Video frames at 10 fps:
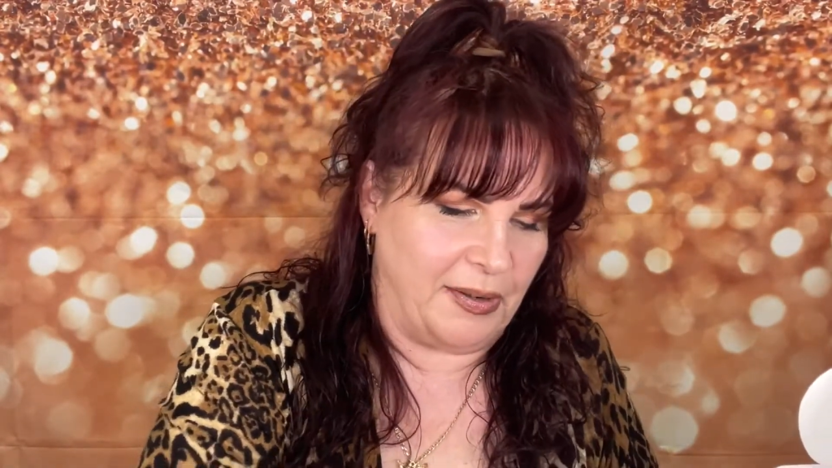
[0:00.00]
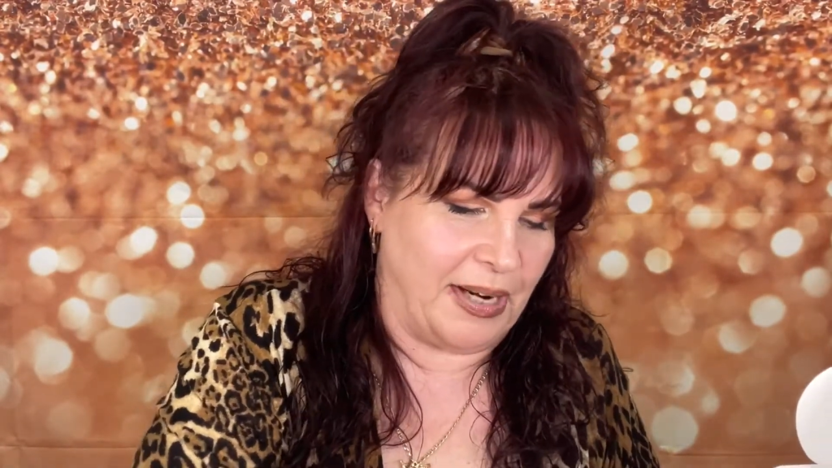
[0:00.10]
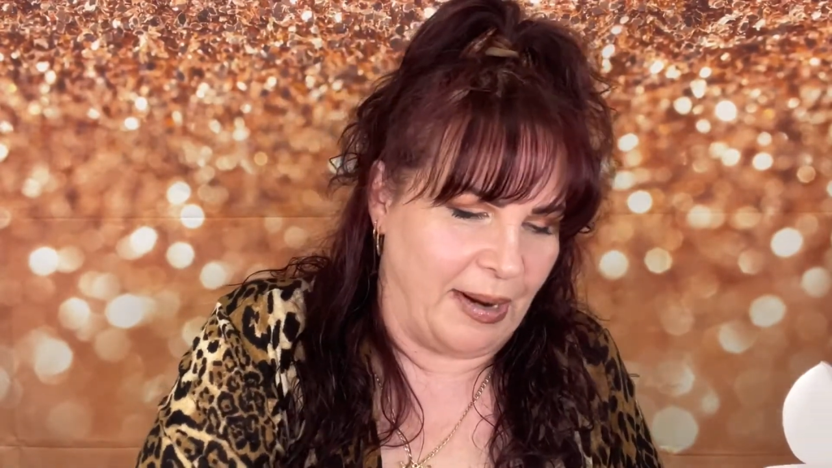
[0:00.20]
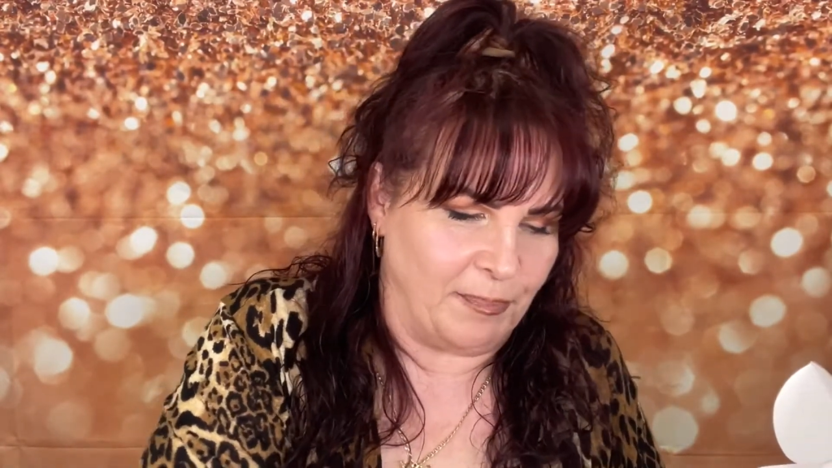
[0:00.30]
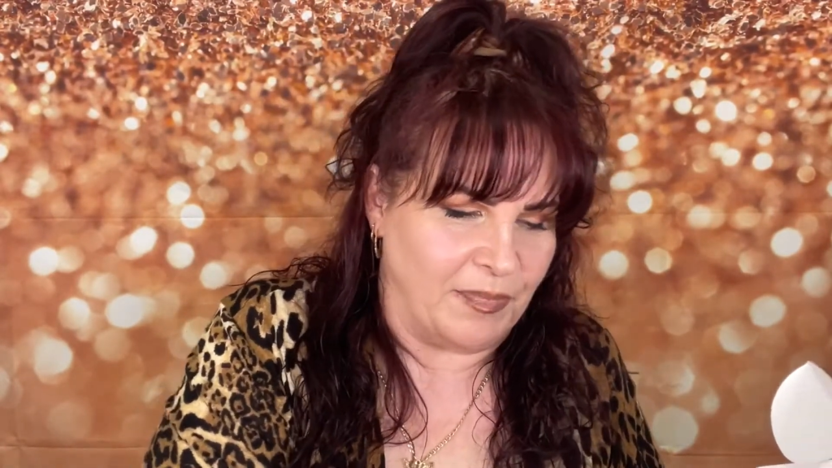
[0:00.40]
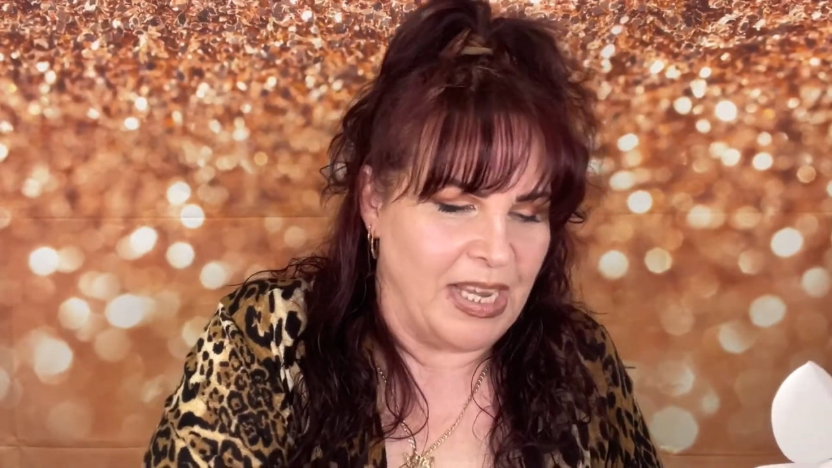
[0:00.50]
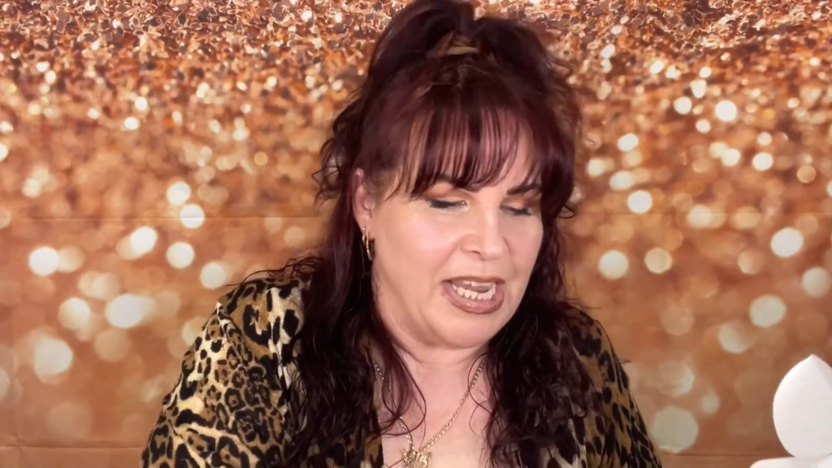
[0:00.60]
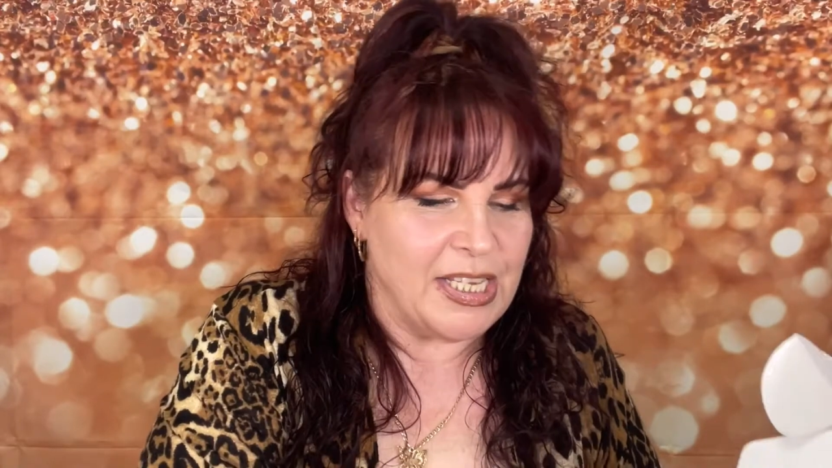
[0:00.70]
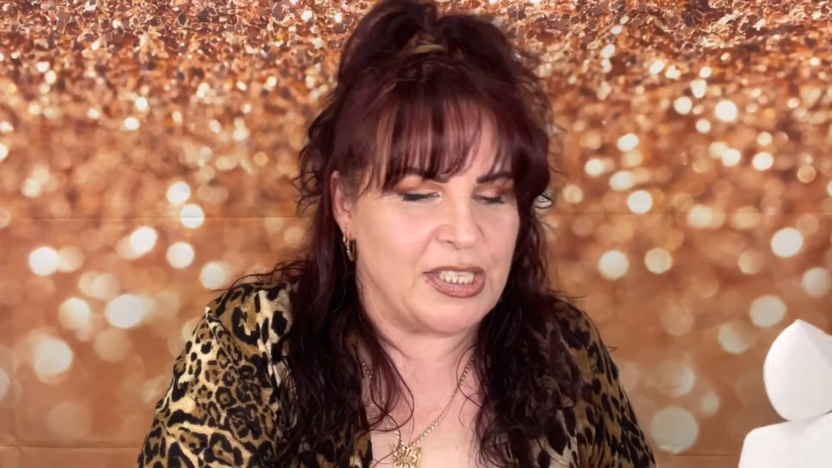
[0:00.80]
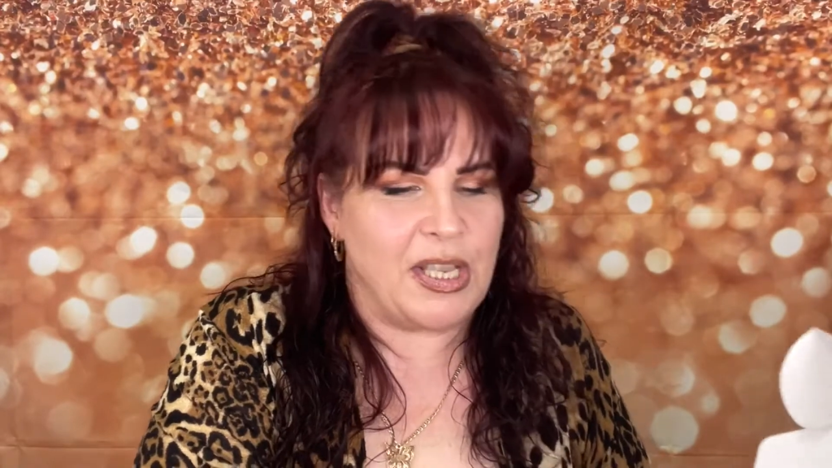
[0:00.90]
Okay,
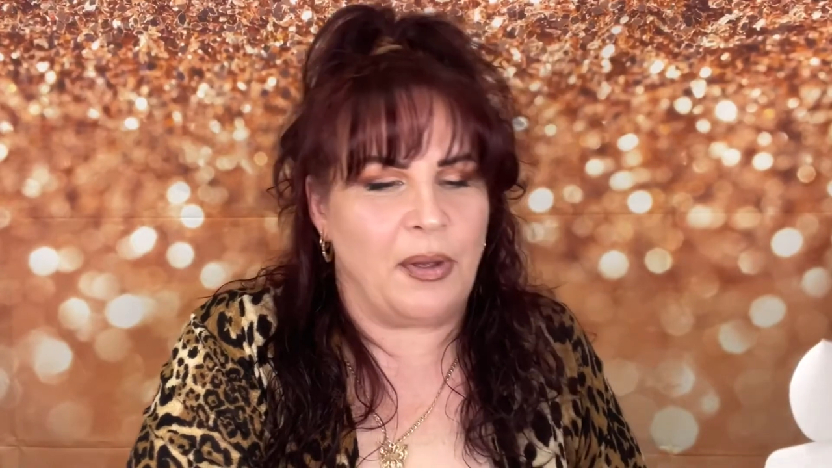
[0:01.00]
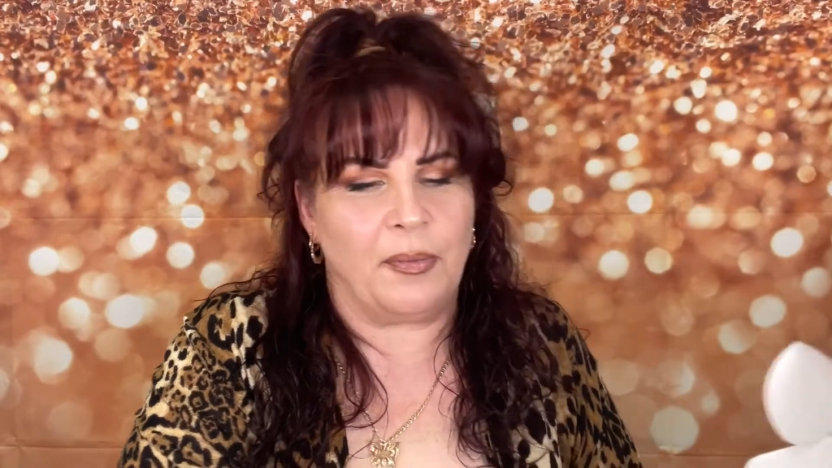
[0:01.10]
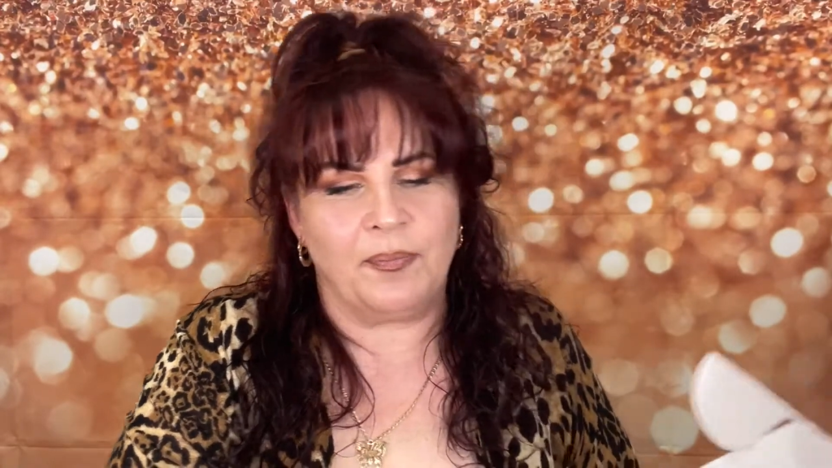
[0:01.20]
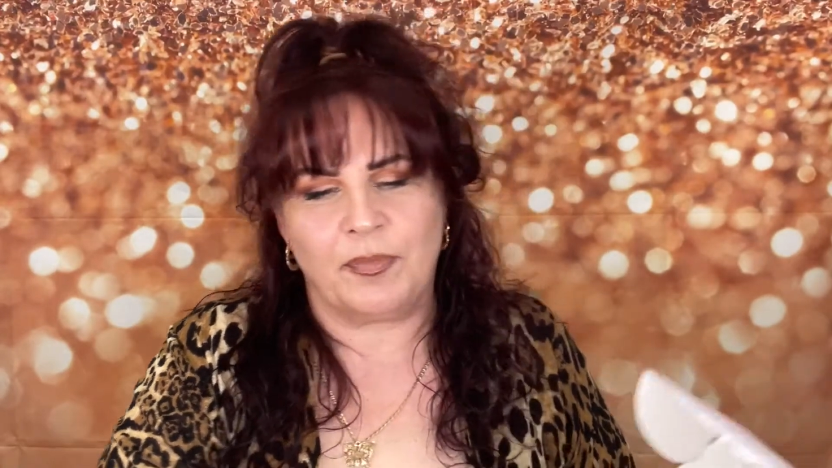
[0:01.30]
so